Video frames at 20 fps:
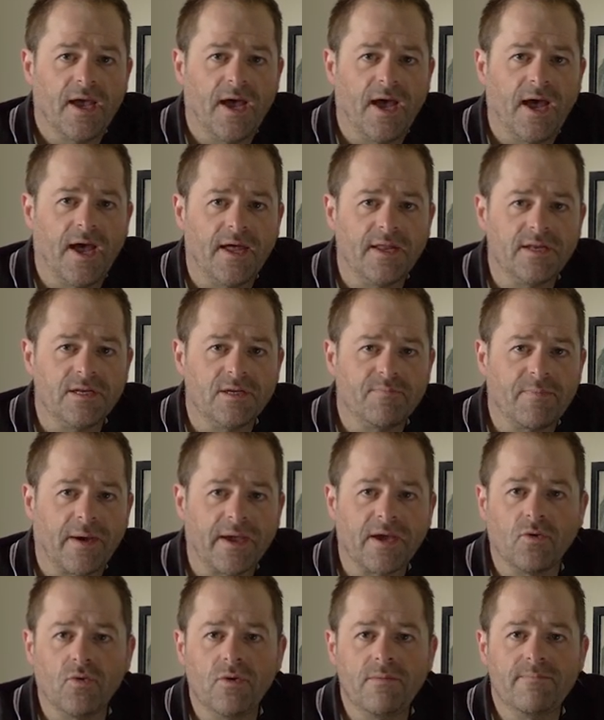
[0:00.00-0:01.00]
And
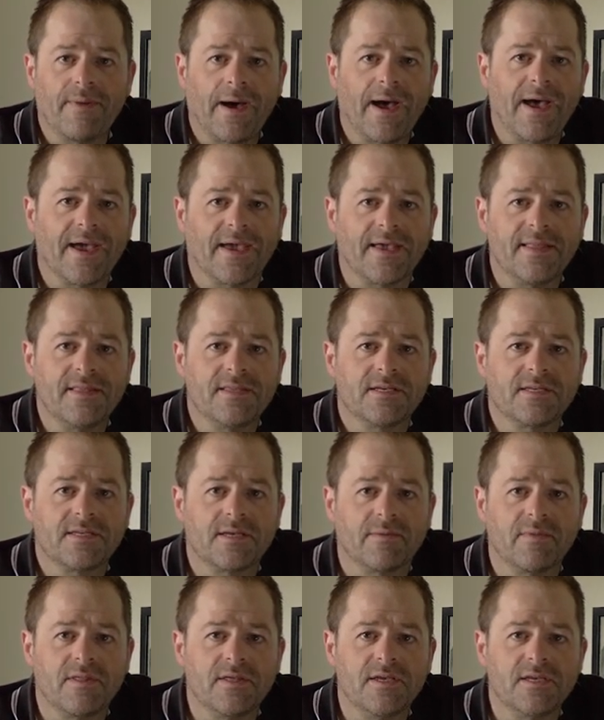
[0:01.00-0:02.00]
by going back into
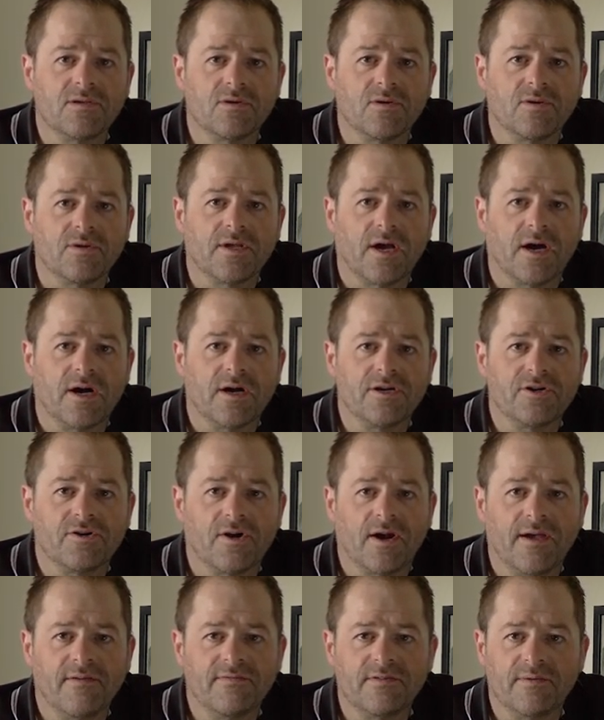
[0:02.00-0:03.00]
some of these old hard
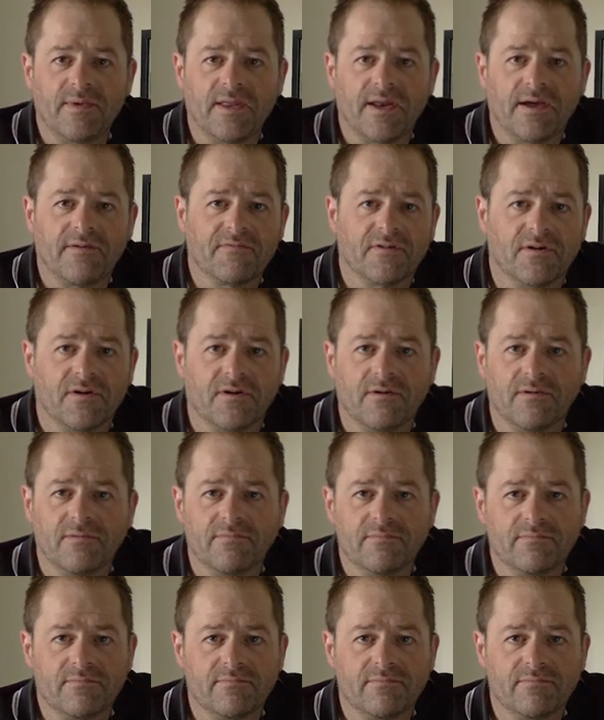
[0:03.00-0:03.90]
drives, I mean I've got